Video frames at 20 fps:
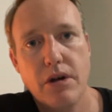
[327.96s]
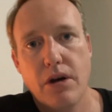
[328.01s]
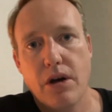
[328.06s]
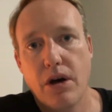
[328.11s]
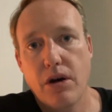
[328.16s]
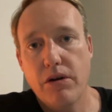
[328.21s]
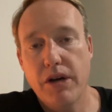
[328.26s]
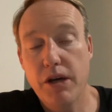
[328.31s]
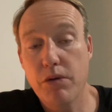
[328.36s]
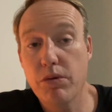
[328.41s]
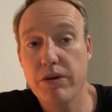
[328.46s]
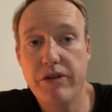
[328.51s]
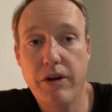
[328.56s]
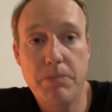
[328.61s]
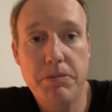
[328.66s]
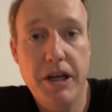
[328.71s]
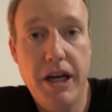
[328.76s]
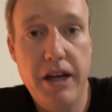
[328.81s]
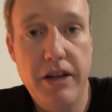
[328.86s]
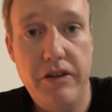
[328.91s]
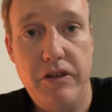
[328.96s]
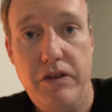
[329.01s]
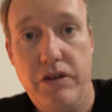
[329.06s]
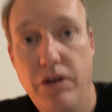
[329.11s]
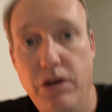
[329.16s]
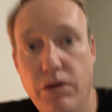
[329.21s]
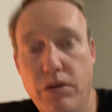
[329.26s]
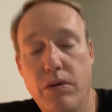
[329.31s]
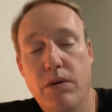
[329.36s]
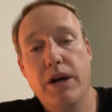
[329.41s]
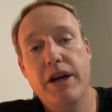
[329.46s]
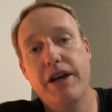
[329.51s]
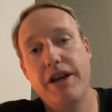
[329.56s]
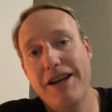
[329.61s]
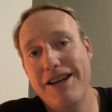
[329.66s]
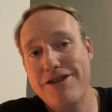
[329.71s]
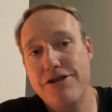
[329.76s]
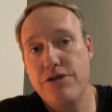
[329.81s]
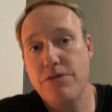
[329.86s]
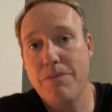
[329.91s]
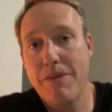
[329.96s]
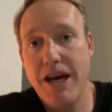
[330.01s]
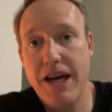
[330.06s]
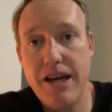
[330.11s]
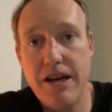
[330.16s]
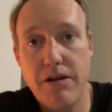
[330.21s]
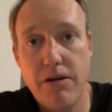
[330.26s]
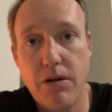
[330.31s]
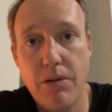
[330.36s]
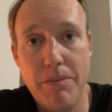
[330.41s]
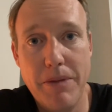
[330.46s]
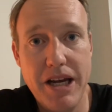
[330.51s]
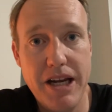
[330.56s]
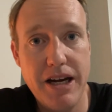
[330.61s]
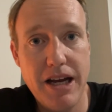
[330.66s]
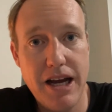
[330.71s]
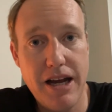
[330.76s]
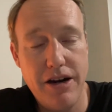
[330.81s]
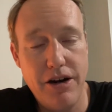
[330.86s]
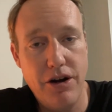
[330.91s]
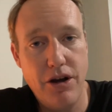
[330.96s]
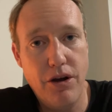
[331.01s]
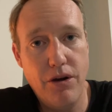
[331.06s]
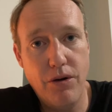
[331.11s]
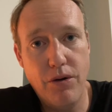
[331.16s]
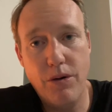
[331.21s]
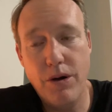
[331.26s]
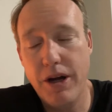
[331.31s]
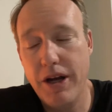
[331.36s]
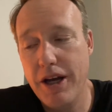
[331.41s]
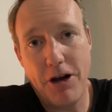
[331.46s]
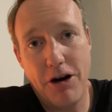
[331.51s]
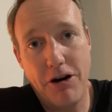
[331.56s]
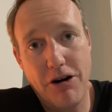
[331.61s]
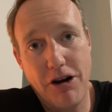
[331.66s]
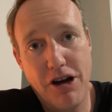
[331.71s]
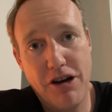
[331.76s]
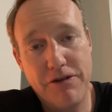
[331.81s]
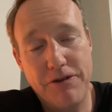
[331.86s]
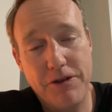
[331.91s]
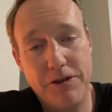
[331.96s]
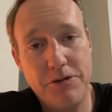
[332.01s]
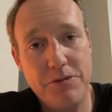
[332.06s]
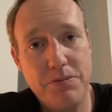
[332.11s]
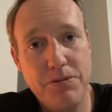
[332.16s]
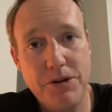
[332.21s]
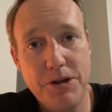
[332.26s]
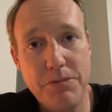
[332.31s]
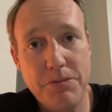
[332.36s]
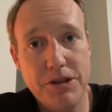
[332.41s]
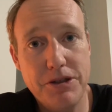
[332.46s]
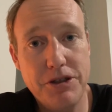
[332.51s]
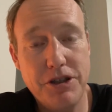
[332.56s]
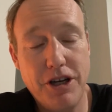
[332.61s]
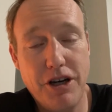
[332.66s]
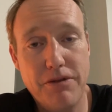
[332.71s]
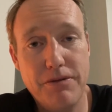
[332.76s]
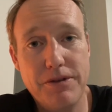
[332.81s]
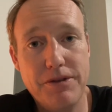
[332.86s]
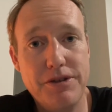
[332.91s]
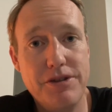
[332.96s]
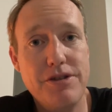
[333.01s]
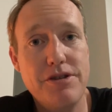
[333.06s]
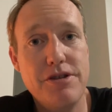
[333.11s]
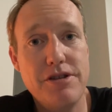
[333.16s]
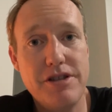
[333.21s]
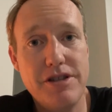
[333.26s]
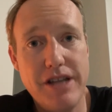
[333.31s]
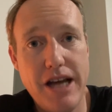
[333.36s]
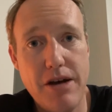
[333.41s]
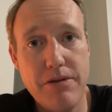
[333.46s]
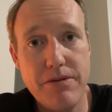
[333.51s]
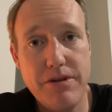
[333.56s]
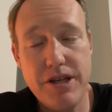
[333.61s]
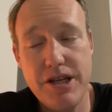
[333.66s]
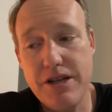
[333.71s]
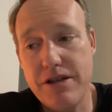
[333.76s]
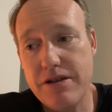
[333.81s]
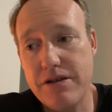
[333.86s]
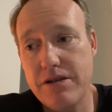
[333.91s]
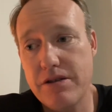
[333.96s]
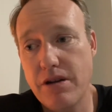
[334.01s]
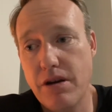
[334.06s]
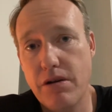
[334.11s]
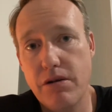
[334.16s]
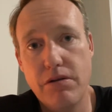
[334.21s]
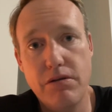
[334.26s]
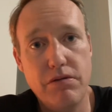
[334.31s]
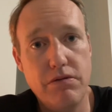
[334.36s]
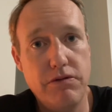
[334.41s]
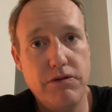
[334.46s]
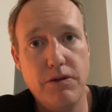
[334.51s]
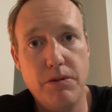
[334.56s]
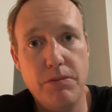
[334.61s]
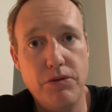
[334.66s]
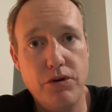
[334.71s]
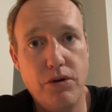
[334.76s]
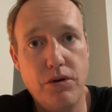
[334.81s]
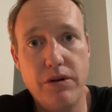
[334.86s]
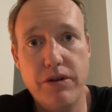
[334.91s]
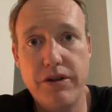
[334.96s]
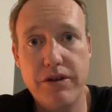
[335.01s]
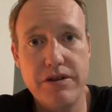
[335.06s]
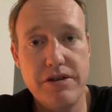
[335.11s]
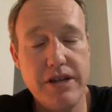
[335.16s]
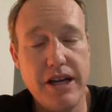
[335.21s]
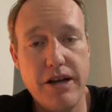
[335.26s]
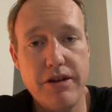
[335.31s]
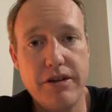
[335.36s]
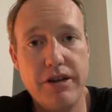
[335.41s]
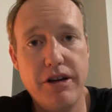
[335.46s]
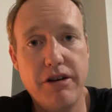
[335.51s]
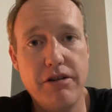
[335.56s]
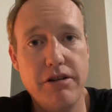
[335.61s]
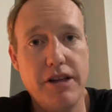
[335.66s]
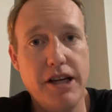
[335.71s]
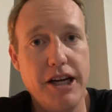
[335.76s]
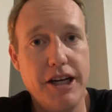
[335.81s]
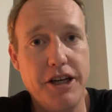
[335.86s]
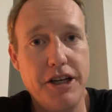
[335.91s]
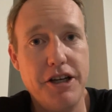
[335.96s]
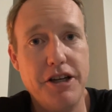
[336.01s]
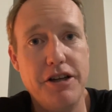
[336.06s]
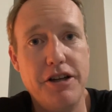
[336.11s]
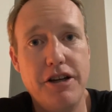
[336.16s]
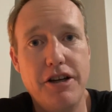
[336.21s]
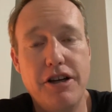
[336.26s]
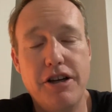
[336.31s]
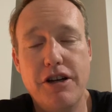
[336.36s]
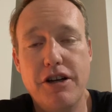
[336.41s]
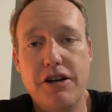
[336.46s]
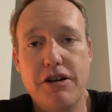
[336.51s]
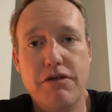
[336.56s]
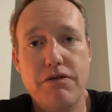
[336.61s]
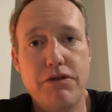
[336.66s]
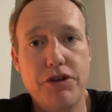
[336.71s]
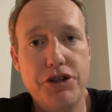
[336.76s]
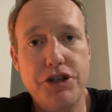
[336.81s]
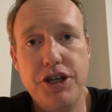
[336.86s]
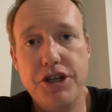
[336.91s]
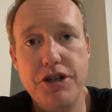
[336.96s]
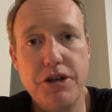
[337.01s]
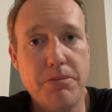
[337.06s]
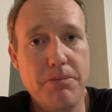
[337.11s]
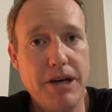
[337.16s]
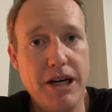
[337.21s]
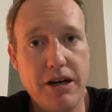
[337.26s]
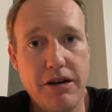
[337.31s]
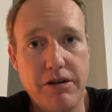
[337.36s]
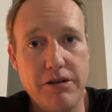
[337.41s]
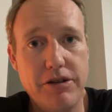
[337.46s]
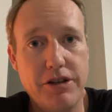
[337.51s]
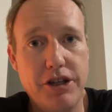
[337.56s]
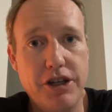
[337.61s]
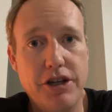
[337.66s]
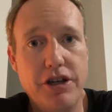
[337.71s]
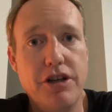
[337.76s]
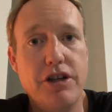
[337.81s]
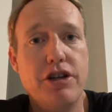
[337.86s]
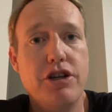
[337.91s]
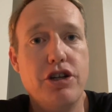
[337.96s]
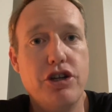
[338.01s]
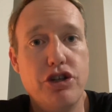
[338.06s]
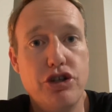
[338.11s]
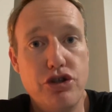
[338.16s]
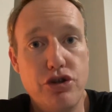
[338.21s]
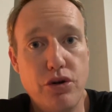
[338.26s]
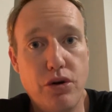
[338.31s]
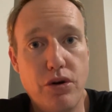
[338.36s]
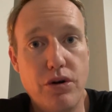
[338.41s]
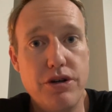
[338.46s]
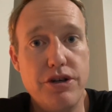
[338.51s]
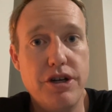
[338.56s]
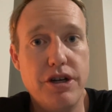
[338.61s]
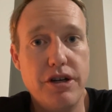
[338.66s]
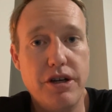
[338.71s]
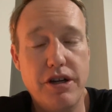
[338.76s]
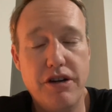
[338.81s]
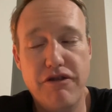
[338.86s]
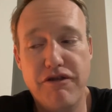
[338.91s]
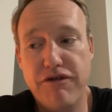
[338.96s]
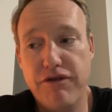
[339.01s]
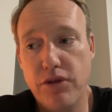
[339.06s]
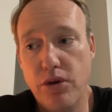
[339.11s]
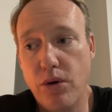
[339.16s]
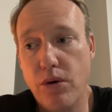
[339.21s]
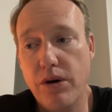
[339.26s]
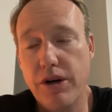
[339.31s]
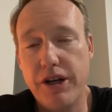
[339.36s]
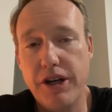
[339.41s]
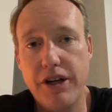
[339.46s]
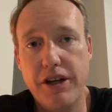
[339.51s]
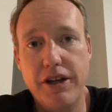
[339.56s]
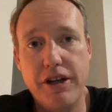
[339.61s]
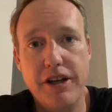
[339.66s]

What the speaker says: Okay, what's up guys? So as you may or may not know, our office pretty much covers the Southeast. So from North and South Carolina, Virginia, Maryland, Georgia, and Florida.